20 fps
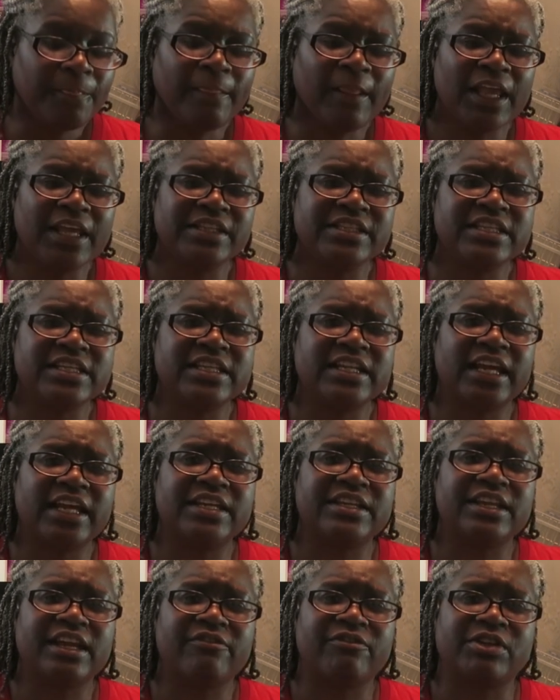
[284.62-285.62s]
and then I
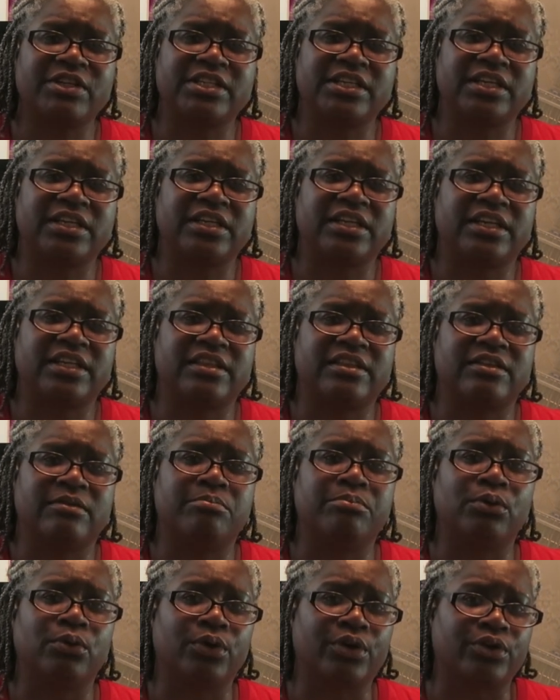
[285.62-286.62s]
never did get the
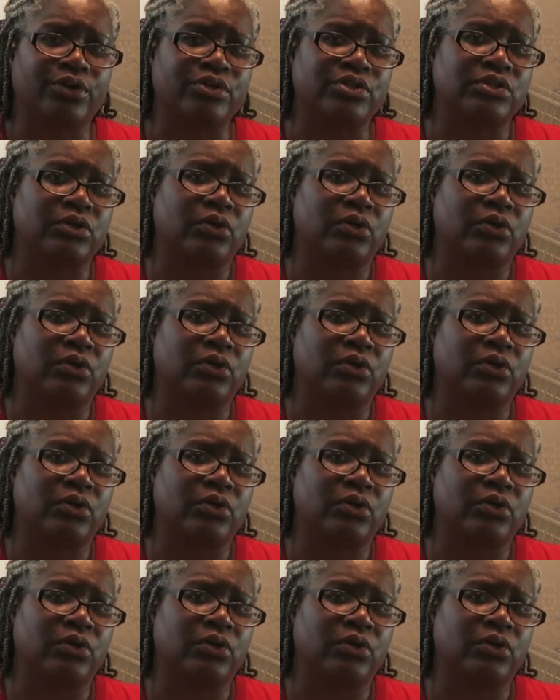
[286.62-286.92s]
borders